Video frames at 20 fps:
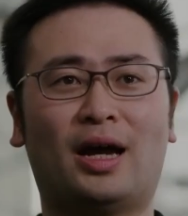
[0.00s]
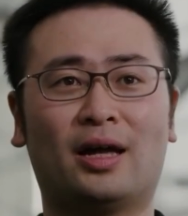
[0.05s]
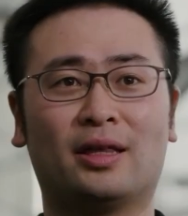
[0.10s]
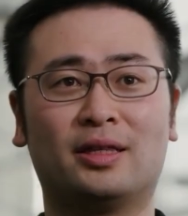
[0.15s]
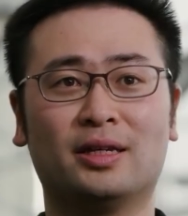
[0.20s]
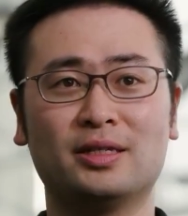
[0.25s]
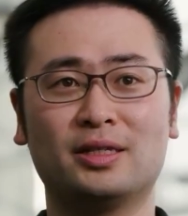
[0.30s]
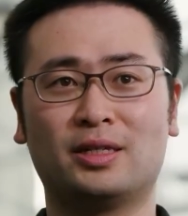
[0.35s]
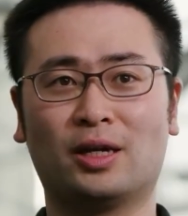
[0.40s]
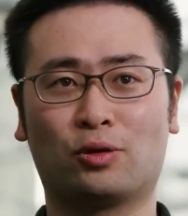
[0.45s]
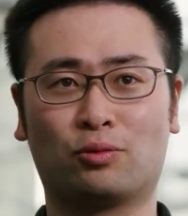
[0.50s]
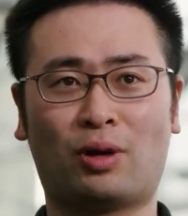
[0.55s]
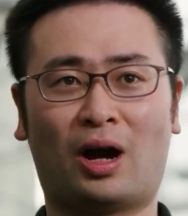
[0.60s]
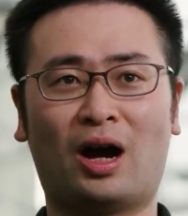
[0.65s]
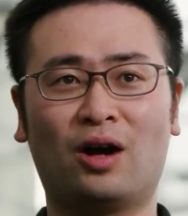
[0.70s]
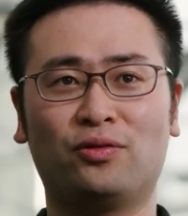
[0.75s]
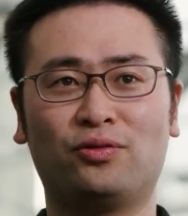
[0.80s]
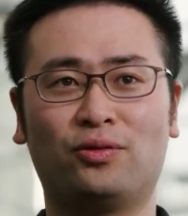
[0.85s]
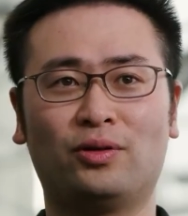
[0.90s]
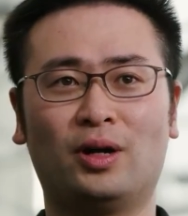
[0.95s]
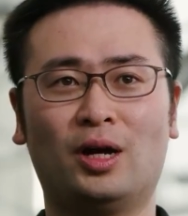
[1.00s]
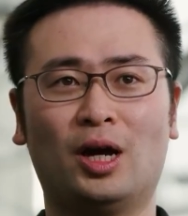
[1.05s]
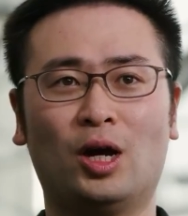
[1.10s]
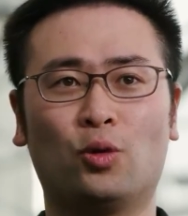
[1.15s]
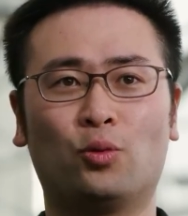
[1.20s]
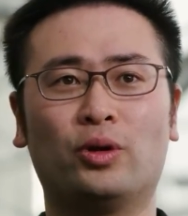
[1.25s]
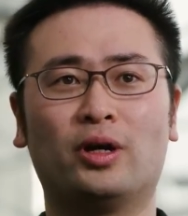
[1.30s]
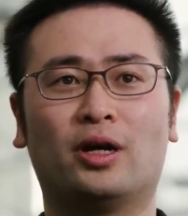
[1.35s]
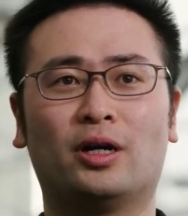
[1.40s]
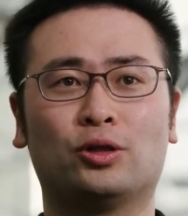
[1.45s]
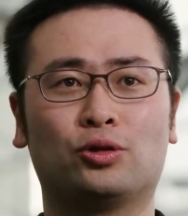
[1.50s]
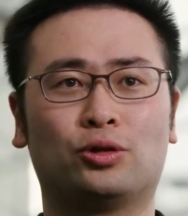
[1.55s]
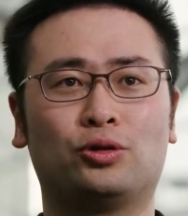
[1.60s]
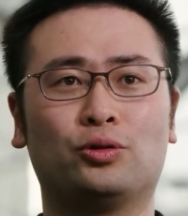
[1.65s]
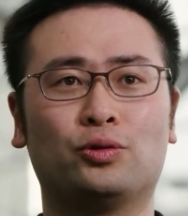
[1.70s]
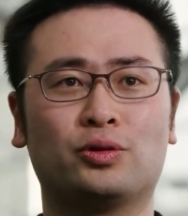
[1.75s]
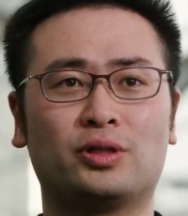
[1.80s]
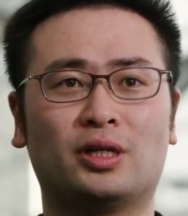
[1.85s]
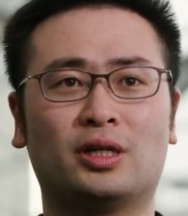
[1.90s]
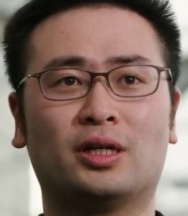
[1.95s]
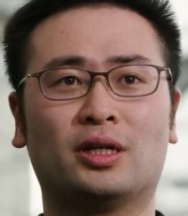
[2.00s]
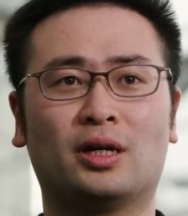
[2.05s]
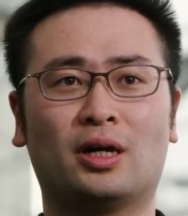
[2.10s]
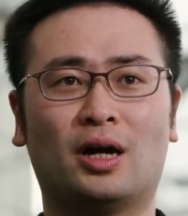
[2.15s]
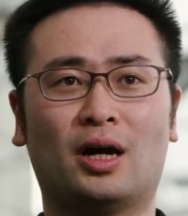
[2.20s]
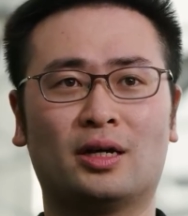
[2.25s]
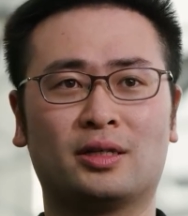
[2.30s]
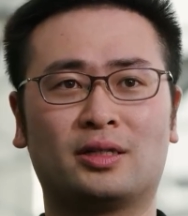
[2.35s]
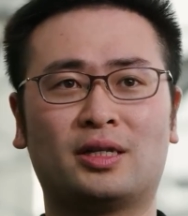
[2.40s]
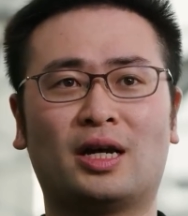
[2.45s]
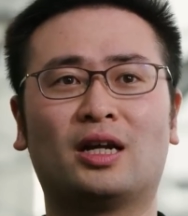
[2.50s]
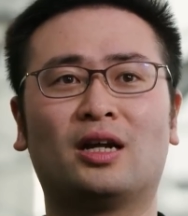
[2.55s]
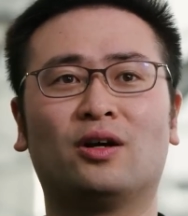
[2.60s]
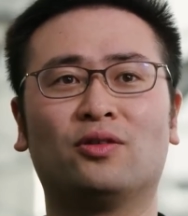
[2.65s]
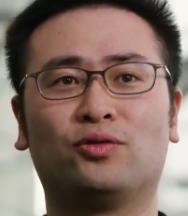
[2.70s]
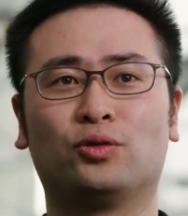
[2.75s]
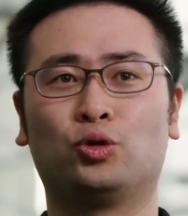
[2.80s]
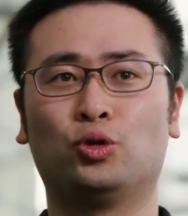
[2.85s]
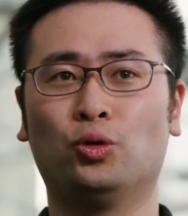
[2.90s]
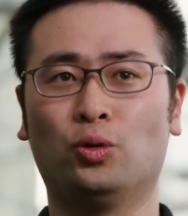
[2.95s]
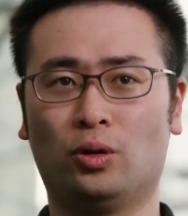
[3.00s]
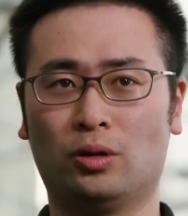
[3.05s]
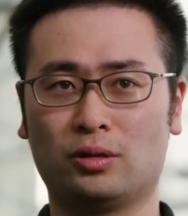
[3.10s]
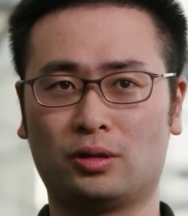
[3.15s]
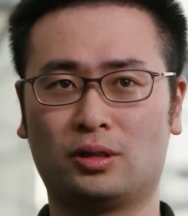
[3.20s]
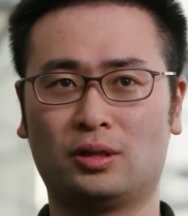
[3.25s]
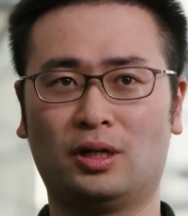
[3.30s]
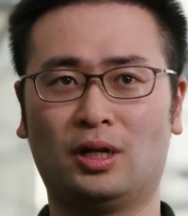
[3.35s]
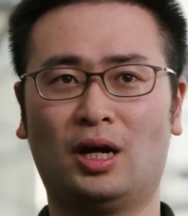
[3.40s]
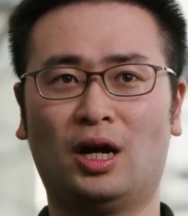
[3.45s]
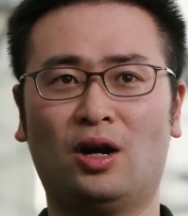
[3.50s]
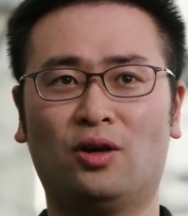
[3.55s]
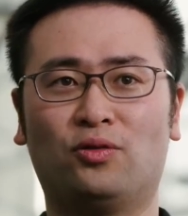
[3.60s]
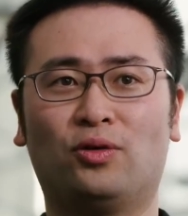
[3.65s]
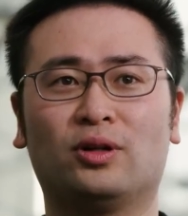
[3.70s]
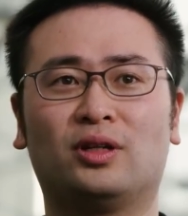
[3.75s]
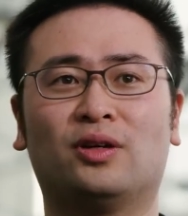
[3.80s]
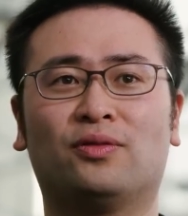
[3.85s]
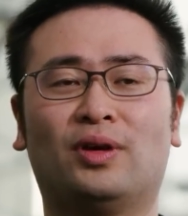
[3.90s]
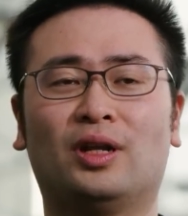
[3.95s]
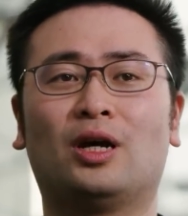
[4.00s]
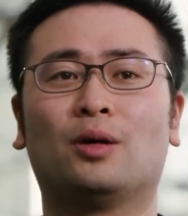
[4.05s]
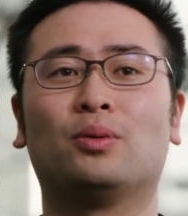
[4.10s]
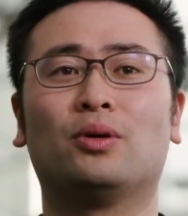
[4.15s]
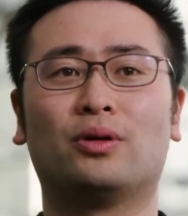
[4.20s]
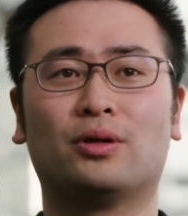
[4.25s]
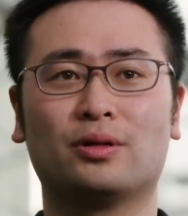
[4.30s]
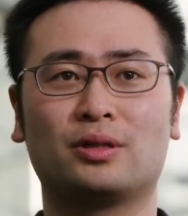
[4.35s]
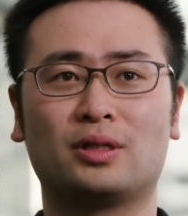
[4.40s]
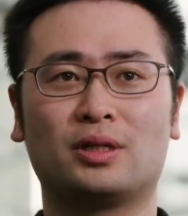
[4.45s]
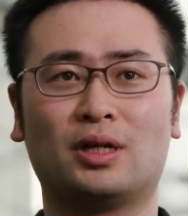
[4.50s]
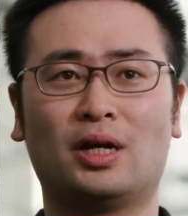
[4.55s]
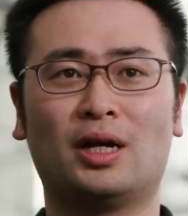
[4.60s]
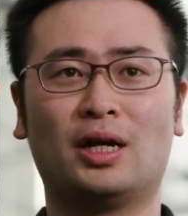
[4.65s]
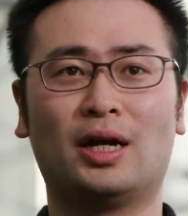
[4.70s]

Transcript: so the robot can act beyond its program limits and take on tasks that it wasn't designed to do.